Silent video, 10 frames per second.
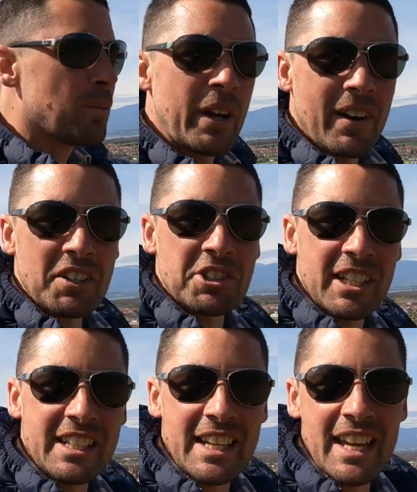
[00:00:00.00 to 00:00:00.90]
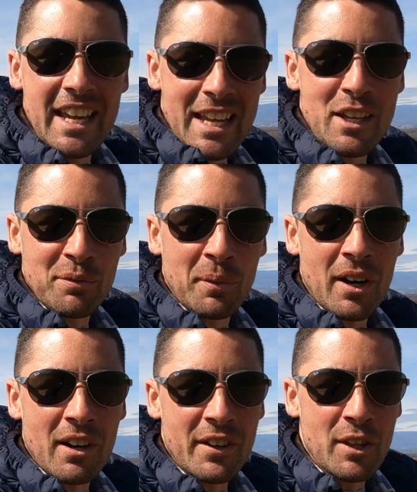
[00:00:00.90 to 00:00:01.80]
we're actually near
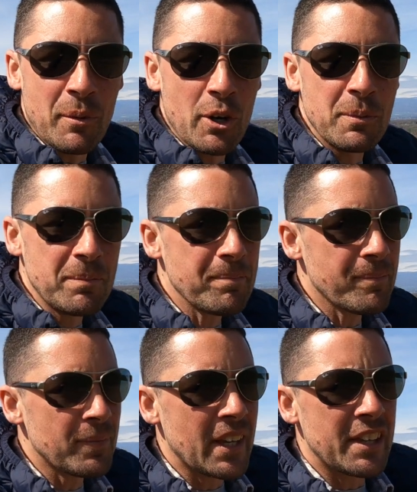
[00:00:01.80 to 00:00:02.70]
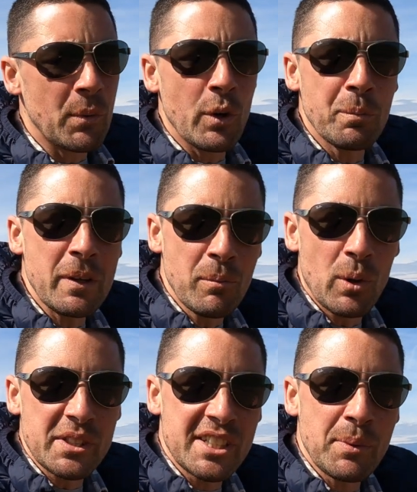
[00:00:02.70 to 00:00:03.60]
Ivoire at the moment. There will be
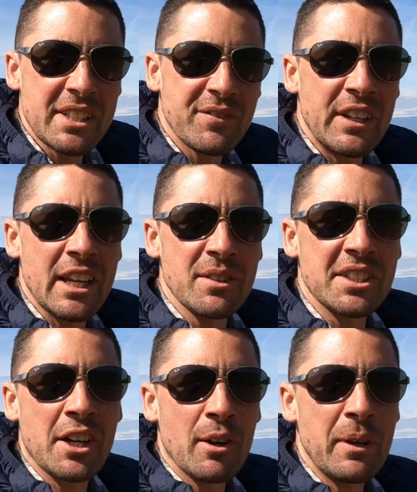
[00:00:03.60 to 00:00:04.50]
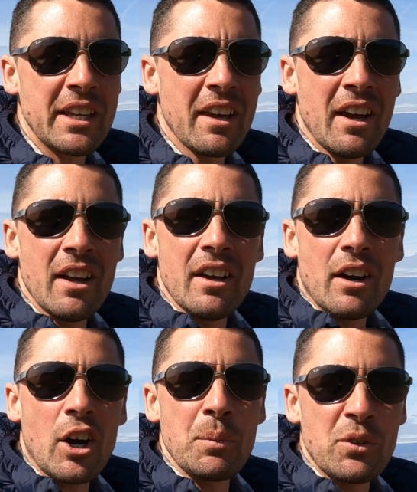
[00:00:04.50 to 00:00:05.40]
more Swiss videos coming.
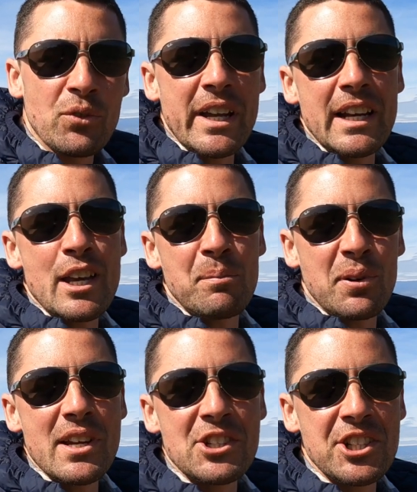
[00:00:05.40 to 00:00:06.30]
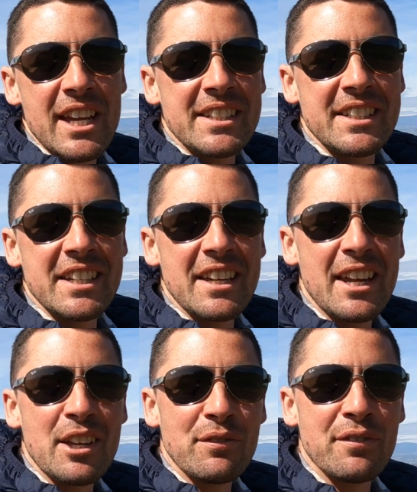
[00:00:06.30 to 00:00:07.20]
I would really appreciate it
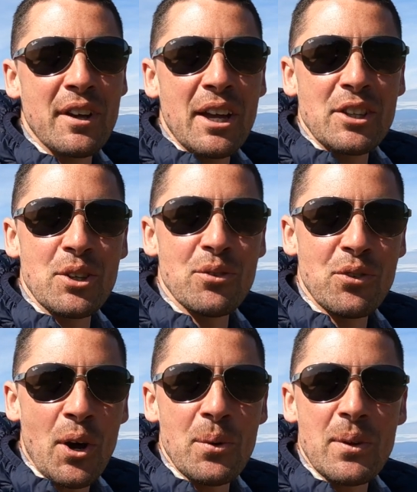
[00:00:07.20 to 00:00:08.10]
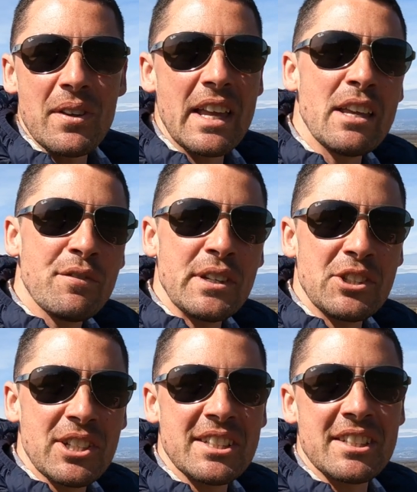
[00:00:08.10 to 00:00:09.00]
if you wrote even
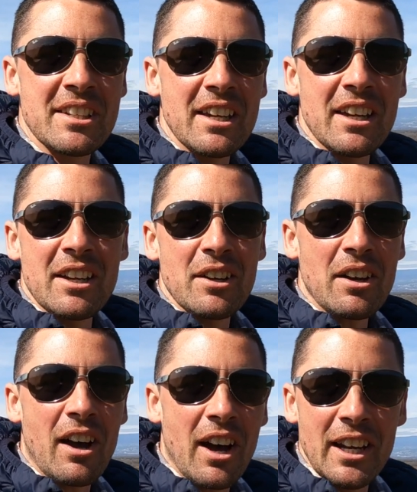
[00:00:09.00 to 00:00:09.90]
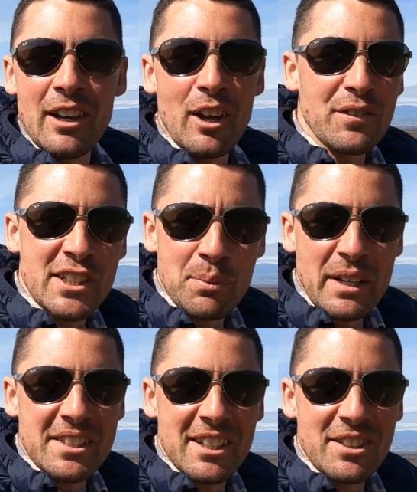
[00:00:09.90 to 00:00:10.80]
just "I love
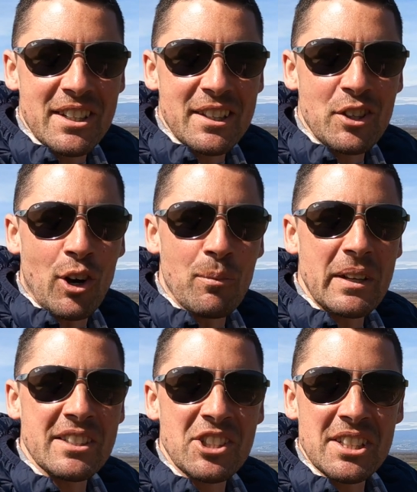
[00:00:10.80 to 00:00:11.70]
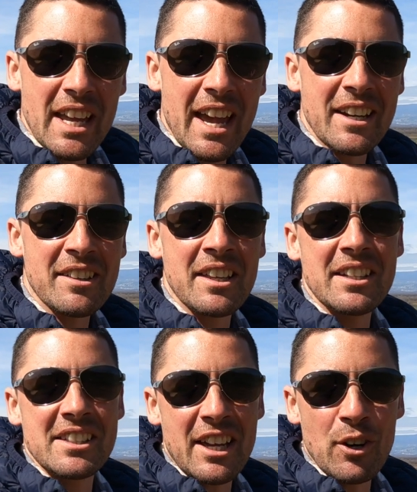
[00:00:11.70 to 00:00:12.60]
Switzerland" in the comments, just anything
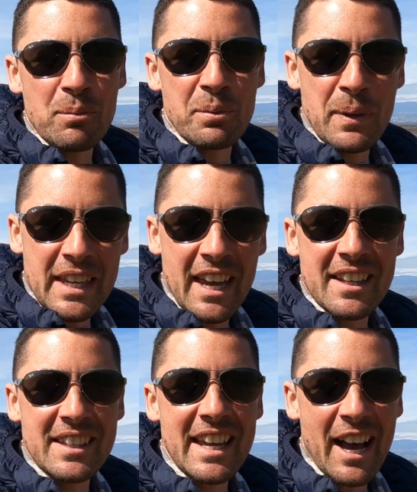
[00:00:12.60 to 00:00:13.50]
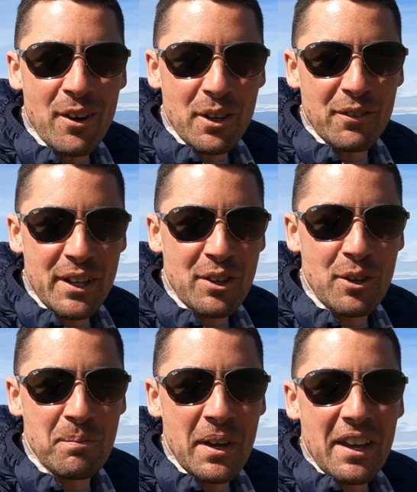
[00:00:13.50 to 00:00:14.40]
to help me get in the algorithm.